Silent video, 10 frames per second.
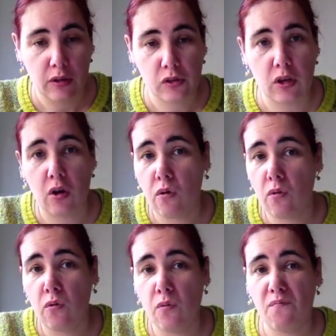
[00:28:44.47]

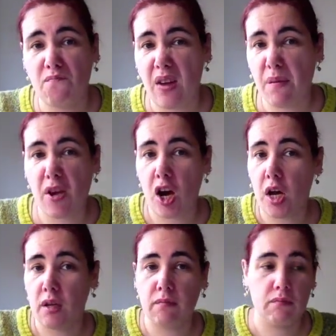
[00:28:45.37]
So maybe
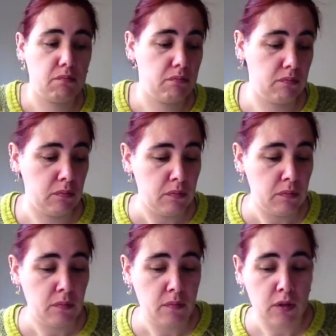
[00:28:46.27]
I
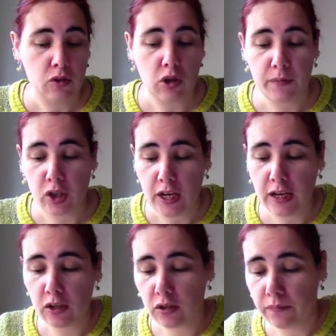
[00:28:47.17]
chop and
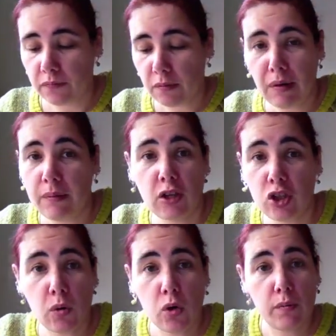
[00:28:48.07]
change. Maybe I
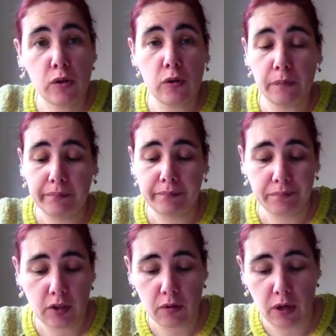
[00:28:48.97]
just don't do them at all.
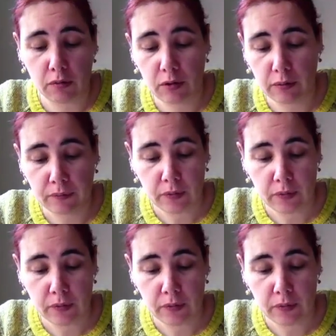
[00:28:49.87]
Who knows?